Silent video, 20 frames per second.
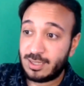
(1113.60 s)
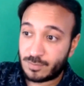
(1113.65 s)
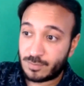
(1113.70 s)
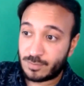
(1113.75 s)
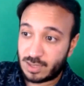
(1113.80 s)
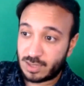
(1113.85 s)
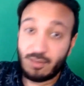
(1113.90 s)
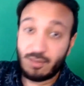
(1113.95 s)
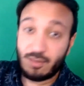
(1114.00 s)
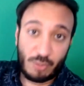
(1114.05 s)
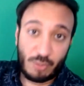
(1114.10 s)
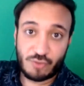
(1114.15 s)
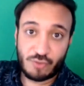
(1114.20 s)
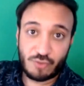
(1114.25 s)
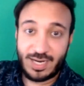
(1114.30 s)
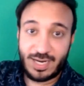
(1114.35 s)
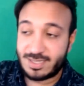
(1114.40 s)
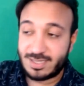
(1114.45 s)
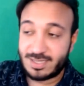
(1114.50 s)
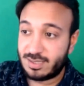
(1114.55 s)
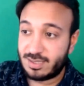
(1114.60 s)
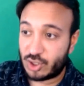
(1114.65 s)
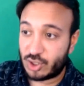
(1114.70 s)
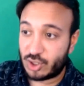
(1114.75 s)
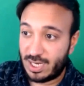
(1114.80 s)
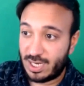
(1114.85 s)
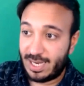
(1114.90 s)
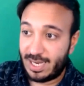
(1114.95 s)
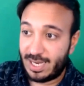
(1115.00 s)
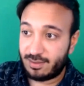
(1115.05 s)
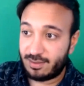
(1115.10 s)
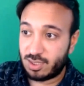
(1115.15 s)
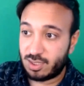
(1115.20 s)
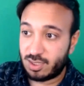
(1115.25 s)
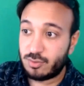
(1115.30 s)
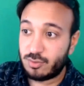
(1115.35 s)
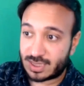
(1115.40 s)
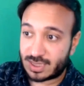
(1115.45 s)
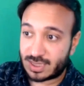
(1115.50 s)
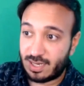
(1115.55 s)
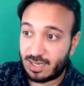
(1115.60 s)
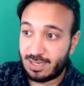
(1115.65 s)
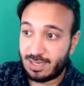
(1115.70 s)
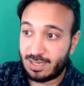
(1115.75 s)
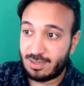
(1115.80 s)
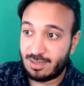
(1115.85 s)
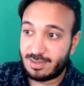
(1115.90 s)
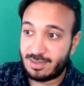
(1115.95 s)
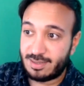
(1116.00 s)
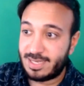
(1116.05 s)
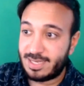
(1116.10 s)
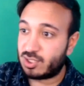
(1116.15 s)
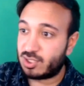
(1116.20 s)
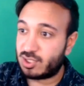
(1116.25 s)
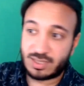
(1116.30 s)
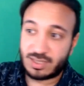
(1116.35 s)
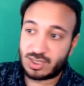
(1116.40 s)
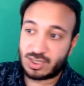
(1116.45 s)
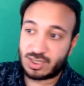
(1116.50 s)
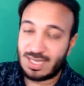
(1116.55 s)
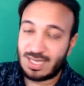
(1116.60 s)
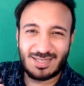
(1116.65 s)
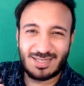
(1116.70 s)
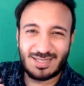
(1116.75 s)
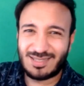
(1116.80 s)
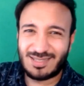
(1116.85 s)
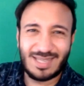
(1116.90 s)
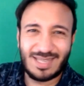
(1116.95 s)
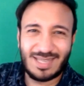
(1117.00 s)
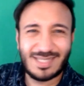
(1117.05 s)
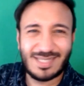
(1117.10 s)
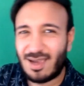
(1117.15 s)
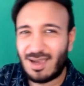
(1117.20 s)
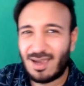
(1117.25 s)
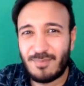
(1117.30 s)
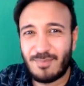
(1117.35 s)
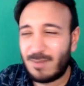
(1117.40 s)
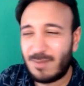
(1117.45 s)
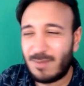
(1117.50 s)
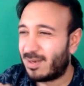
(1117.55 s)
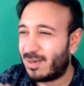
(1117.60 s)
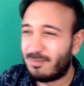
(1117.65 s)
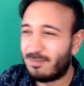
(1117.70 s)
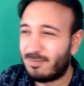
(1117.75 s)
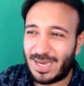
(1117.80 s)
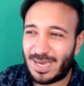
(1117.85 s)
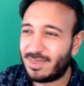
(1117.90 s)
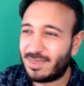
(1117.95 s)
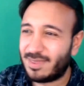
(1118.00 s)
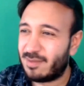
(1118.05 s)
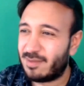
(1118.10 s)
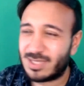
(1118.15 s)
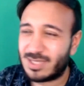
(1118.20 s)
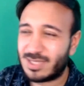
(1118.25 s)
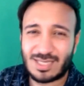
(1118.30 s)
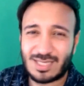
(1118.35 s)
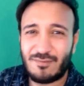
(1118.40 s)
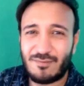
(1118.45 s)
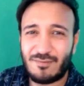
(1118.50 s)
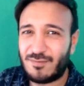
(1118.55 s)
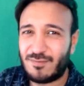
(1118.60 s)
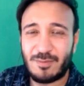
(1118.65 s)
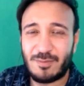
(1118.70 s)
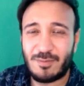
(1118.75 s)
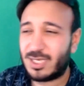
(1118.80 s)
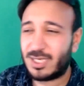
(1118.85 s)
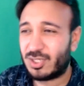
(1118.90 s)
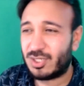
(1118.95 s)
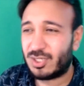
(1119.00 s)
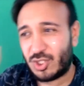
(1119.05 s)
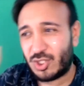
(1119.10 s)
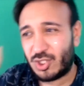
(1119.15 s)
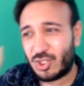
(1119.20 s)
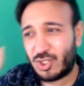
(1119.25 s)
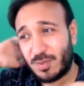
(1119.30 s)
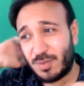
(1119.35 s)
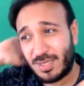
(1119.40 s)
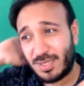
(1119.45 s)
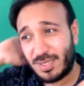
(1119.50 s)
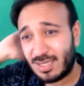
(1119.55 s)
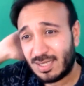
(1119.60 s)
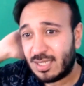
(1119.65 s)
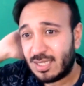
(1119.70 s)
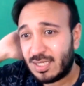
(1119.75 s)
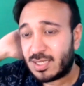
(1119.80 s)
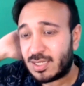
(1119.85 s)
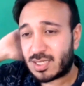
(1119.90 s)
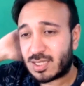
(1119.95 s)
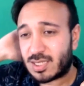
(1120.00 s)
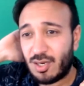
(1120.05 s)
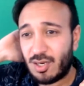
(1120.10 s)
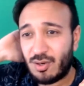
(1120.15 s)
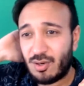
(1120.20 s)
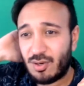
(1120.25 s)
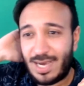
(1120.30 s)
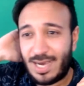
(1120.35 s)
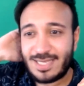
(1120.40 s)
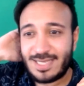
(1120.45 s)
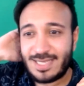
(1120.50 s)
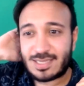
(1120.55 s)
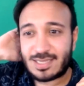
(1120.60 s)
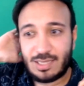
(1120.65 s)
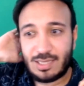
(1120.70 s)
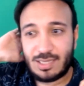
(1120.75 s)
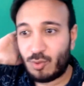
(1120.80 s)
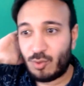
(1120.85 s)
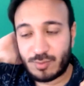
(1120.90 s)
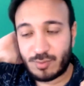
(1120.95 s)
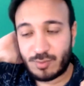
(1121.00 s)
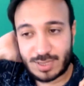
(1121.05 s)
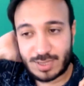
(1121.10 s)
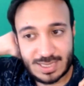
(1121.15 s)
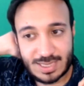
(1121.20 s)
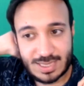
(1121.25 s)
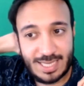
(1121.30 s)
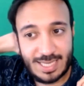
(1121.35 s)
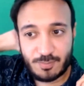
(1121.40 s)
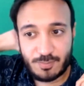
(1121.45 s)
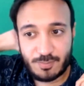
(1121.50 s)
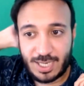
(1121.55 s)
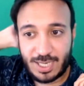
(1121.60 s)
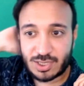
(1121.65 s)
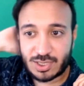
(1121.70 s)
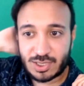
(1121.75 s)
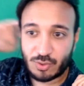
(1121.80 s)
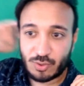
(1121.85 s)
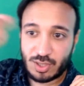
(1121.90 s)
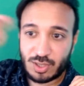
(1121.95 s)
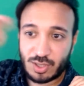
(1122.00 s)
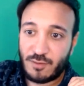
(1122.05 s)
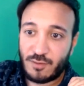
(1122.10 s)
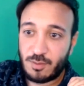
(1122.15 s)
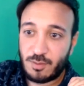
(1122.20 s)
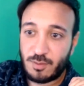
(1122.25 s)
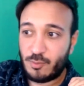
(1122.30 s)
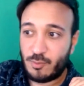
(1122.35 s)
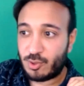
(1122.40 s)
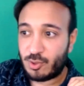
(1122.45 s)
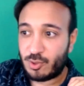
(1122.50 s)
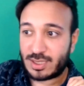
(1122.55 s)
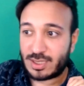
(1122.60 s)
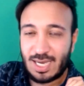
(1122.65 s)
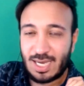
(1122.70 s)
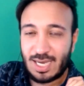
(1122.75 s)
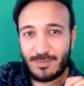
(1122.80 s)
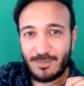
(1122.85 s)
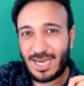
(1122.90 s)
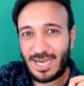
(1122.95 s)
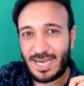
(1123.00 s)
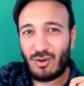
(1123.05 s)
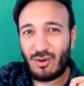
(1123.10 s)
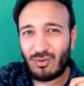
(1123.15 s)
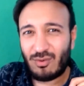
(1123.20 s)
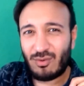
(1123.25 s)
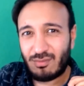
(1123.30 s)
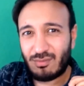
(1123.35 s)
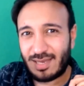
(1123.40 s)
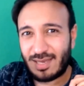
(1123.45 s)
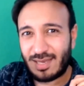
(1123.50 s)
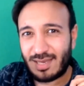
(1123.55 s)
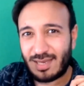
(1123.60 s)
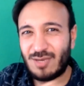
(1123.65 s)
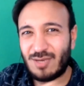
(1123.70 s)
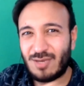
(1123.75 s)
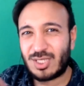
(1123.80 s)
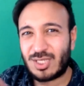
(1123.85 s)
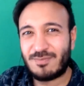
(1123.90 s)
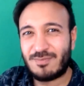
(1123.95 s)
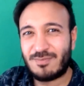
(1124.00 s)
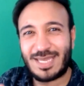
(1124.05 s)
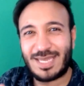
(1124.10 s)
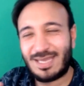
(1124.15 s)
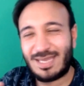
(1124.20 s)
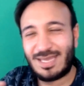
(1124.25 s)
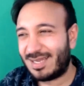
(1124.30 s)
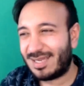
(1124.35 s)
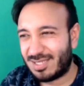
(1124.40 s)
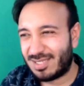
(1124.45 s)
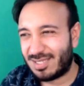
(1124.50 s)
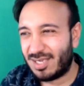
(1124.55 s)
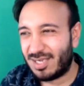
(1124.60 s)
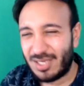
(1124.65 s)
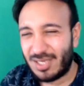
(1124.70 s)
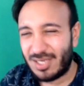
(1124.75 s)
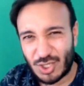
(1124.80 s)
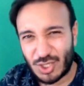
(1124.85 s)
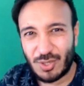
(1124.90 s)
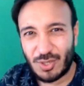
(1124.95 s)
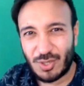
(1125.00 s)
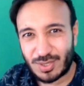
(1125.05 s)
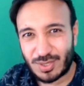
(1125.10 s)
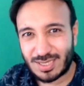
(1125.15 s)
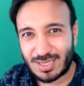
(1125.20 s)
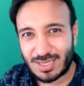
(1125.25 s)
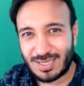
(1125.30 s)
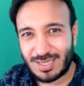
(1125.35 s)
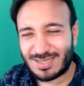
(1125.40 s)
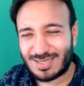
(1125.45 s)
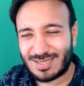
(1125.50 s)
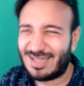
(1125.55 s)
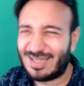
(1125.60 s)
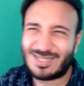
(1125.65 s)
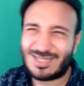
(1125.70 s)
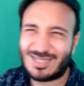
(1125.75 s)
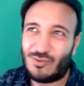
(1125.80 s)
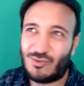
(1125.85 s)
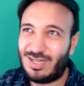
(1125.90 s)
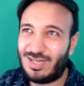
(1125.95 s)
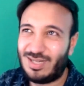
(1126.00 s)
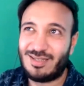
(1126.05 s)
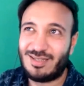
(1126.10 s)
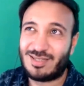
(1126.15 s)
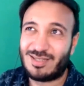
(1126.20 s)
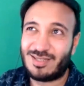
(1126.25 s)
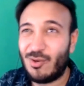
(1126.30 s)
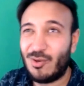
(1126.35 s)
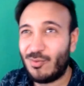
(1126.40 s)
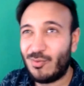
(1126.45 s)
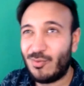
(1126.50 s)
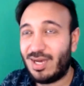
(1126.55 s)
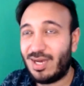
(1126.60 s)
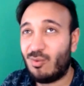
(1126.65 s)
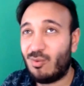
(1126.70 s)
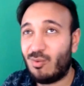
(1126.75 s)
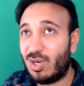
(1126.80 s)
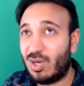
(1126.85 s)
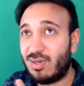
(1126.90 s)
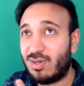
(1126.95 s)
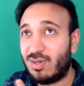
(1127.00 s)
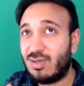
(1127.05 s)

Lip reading: your moderators in the chat that you assign, and just like they time people and ban them and stuff if they're being stupid. So I didn't see what was said, but I saw that a few people got timed out. I think they were just making like dirty jokes, and it's like that's not really the tone that I want.